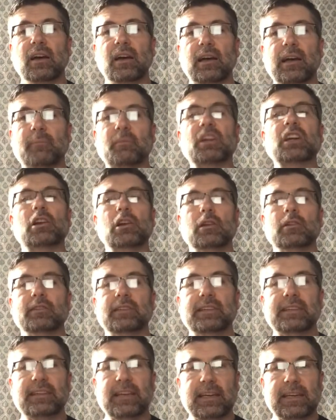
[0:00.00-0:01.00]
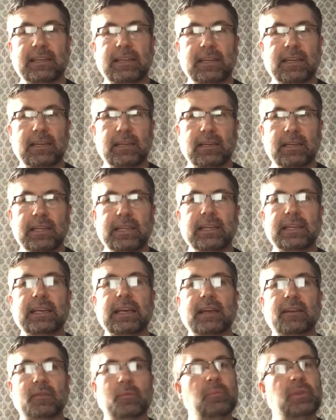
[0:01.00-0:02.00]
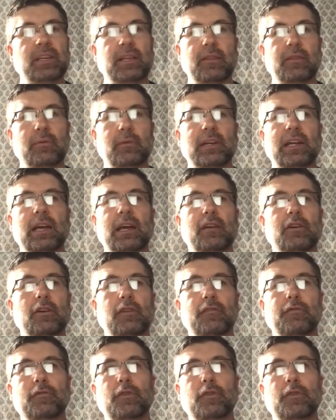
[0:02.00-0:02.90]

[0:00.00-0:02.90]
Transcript: I'm currently taking EDSP 300